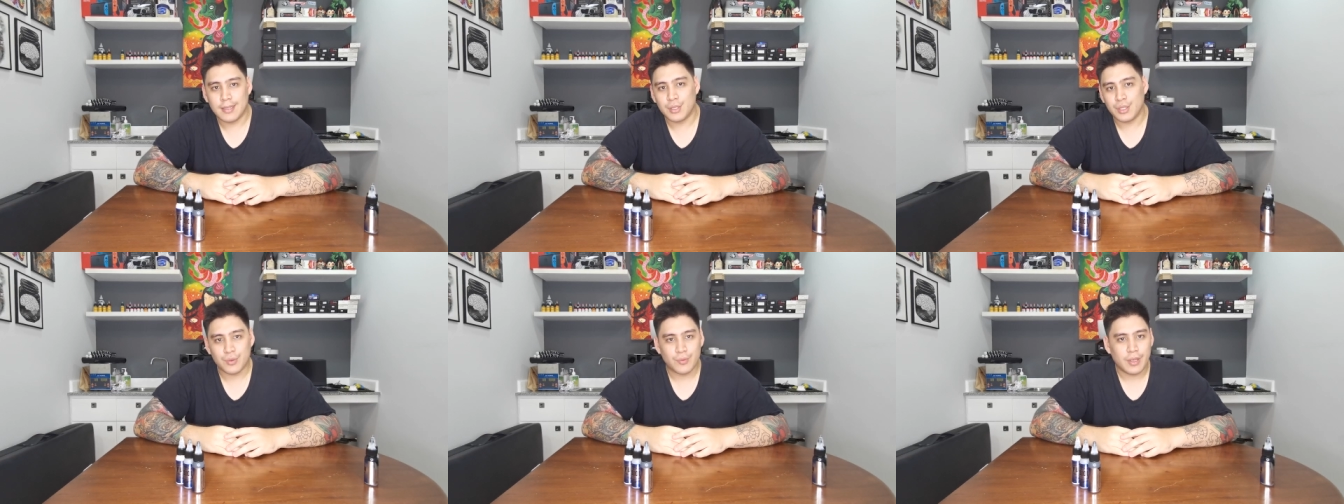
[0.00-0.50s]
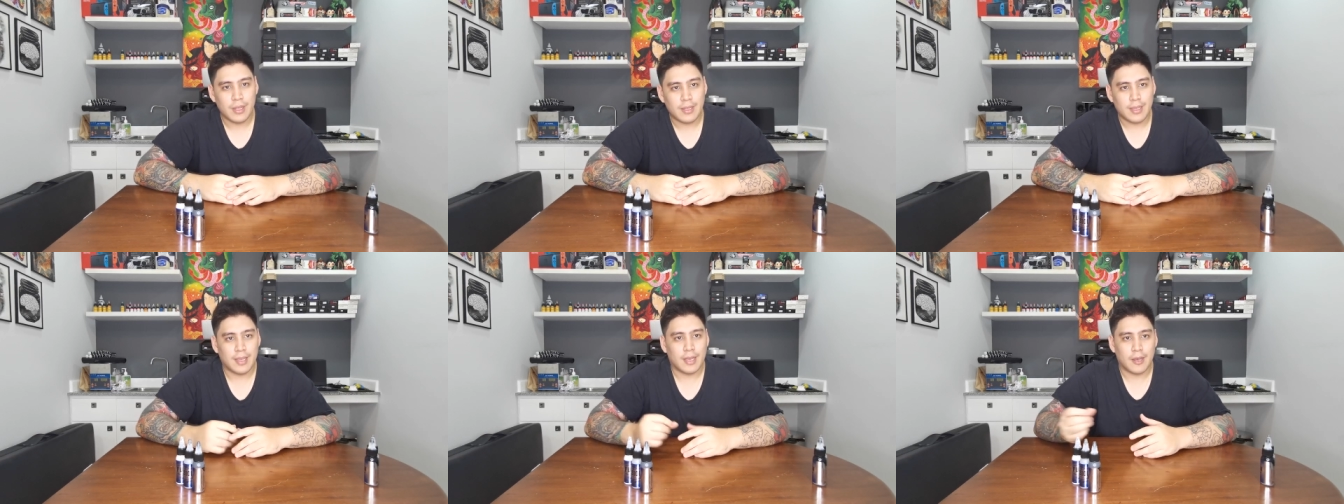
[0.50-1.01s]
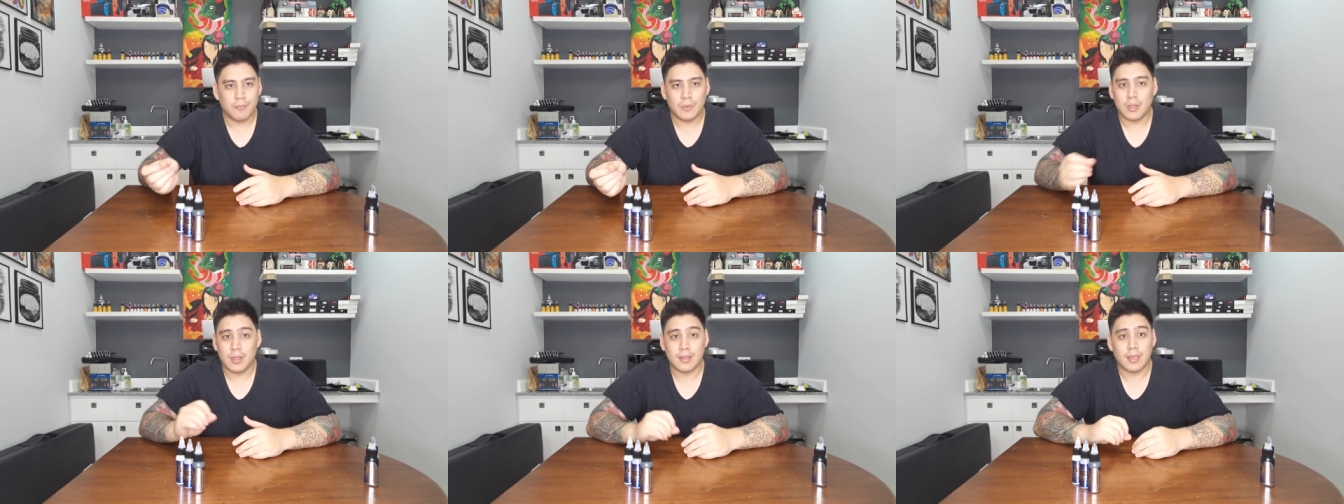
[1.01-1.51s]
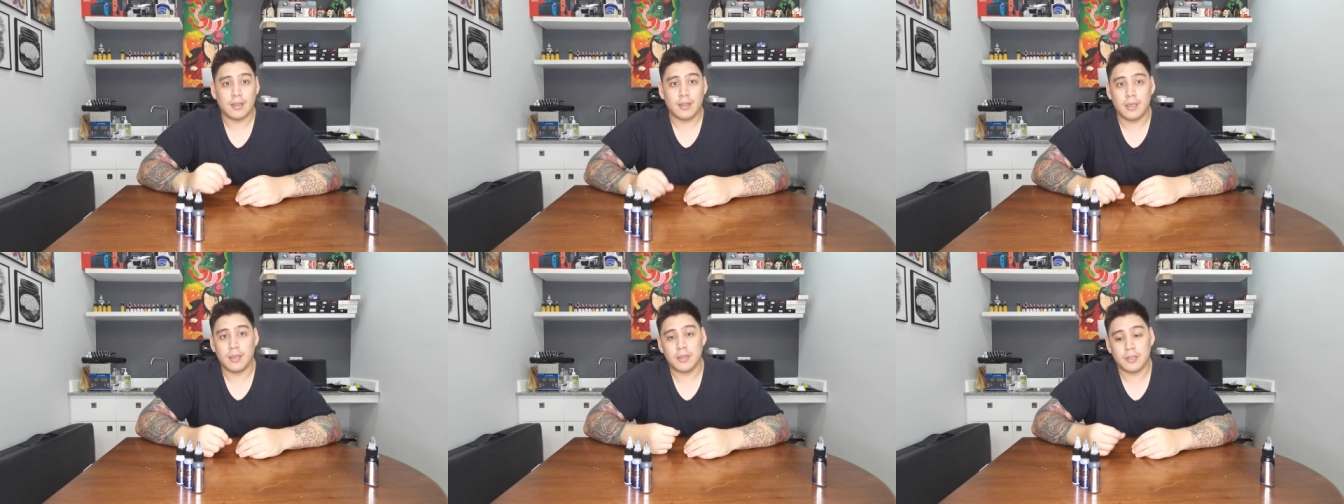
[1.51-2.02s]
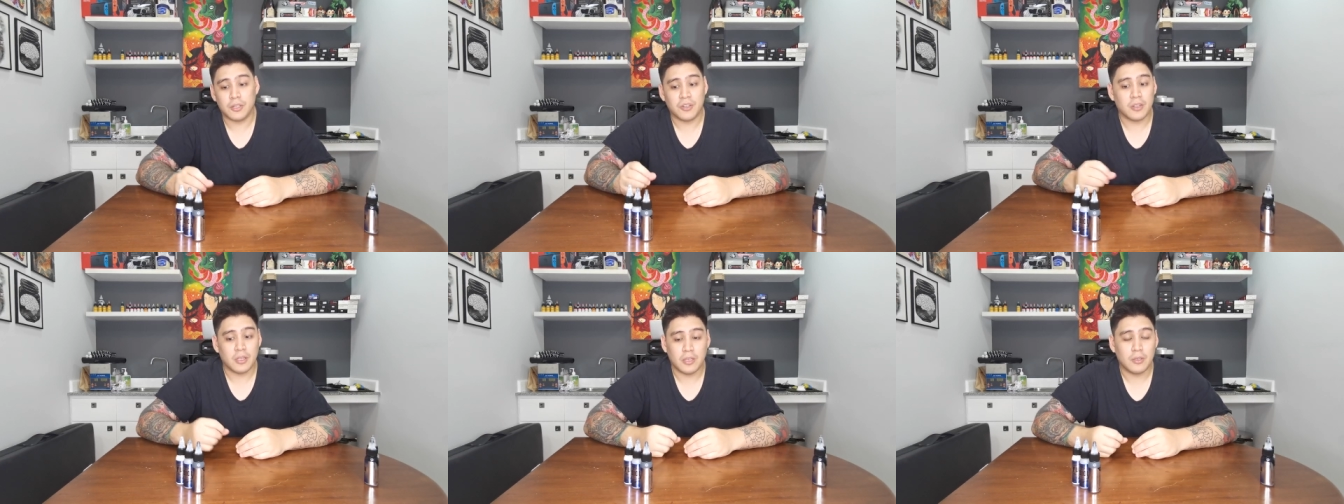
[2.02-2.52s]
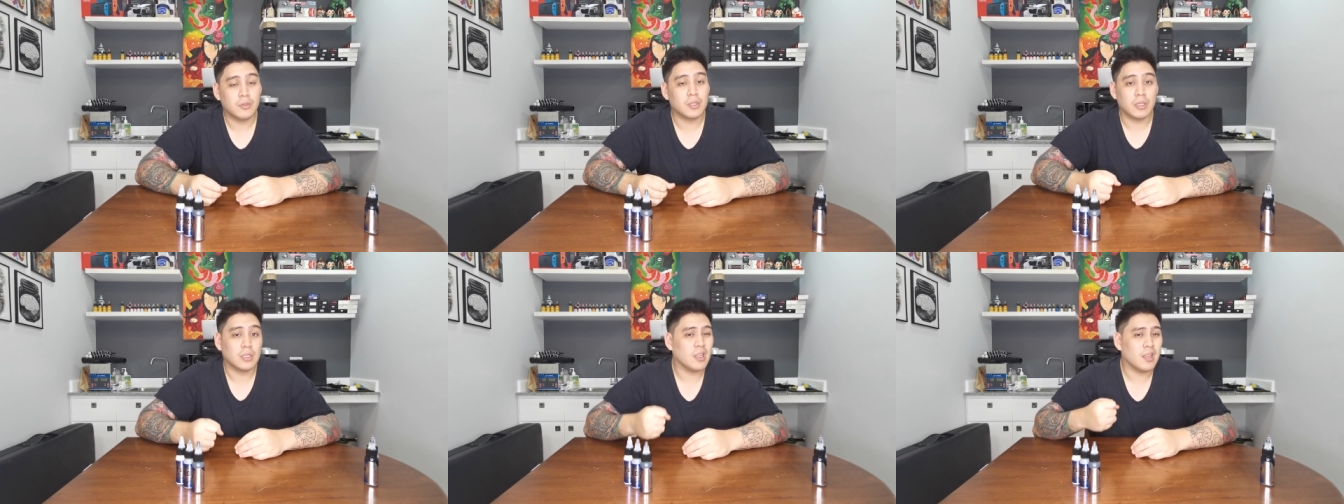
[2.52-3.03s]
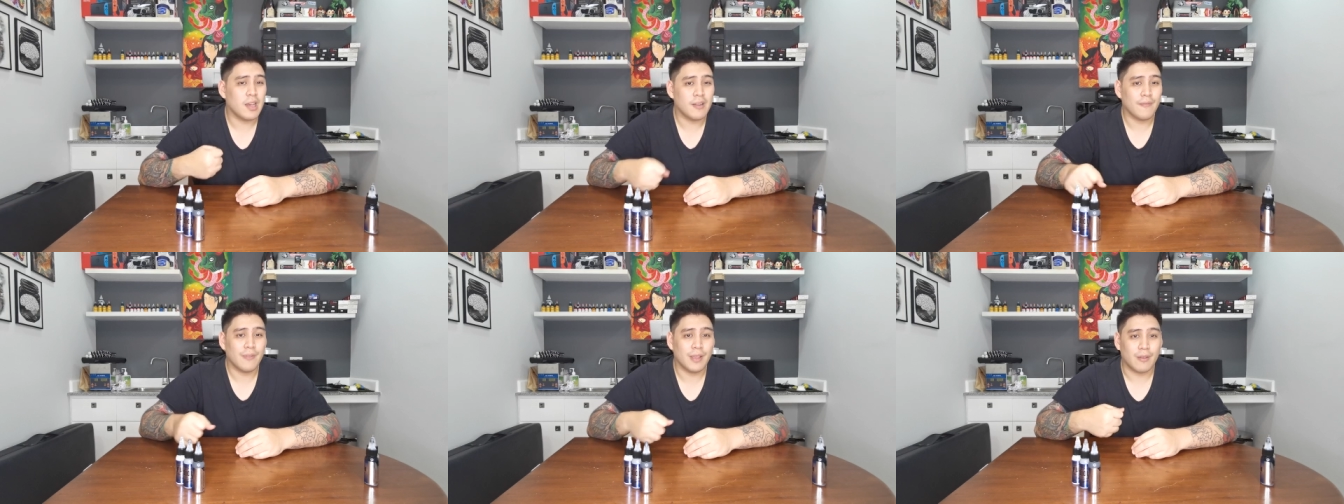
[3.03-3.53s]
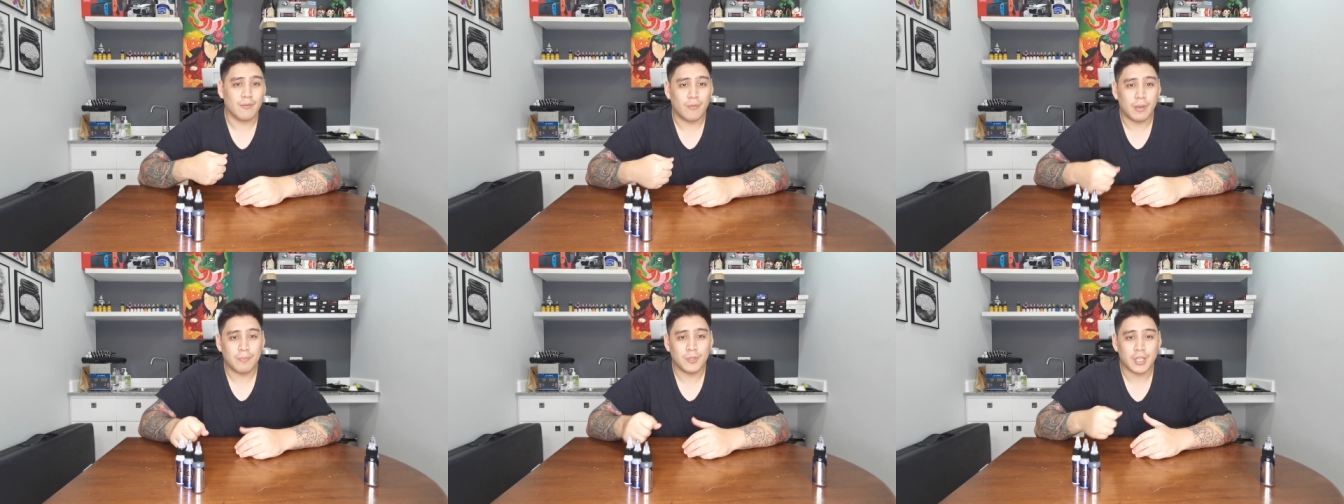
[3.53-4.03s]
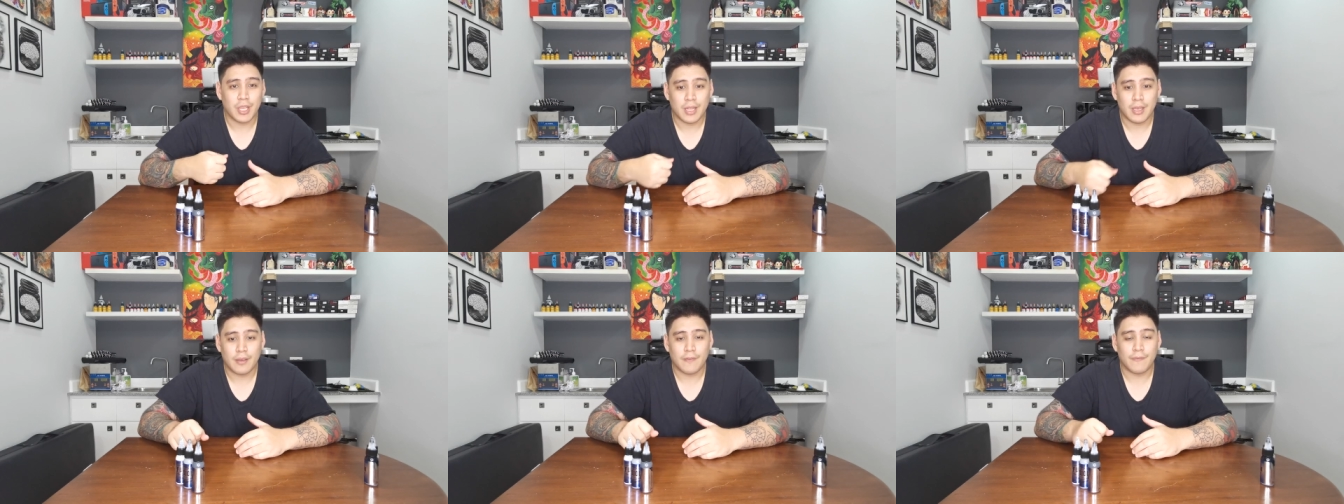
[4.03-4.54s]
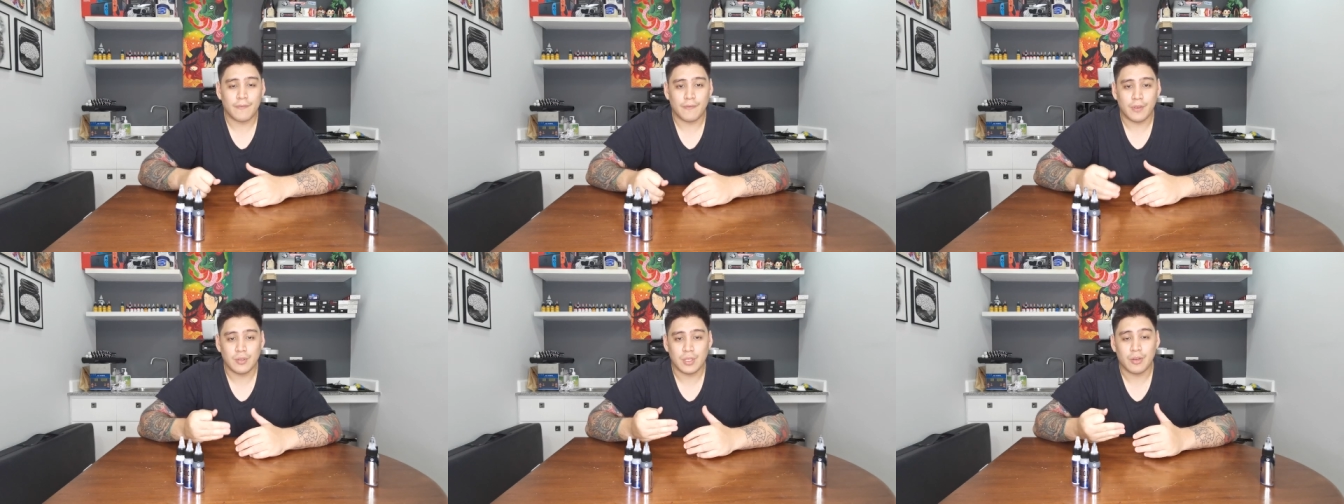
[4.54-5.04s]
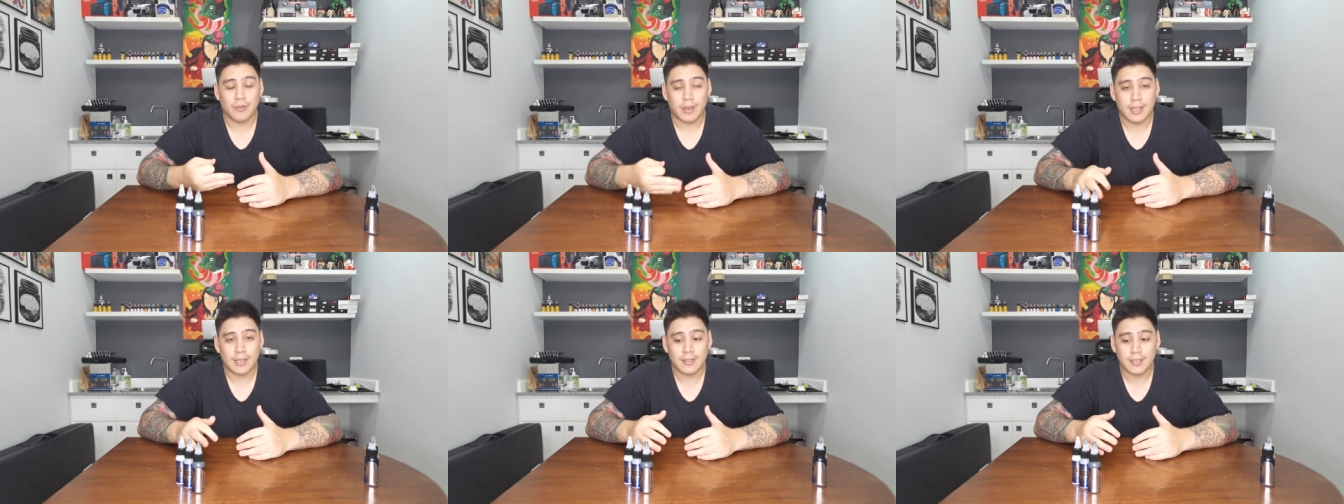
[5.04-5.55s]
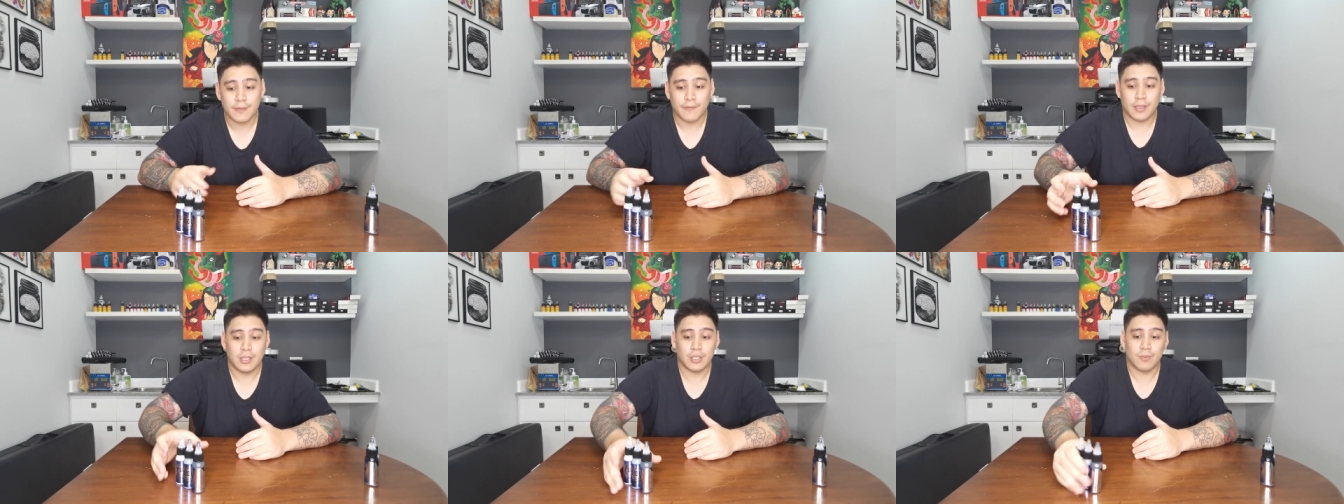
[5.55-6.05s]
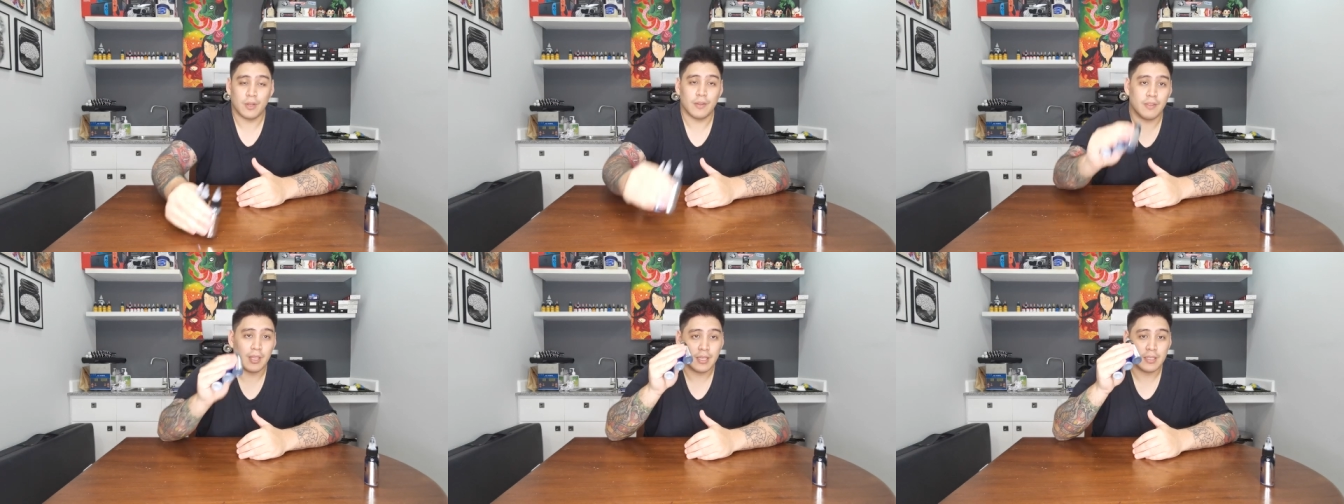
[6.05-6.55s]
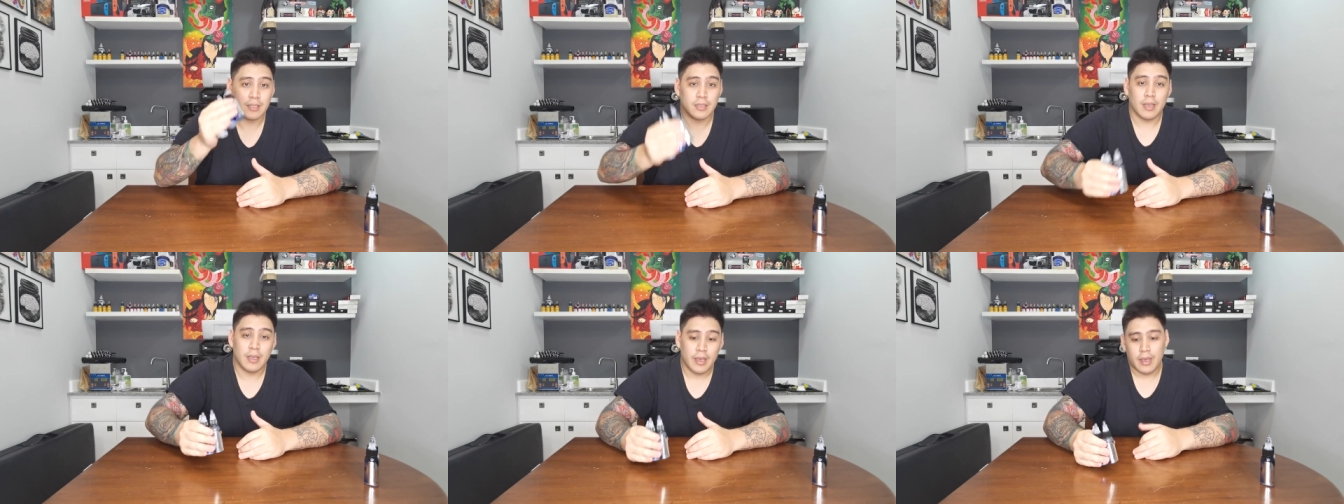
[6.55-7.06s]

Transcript: it's really up to the technique that you're gonna use, because a lot of like whip shading of using gradients of each one of these,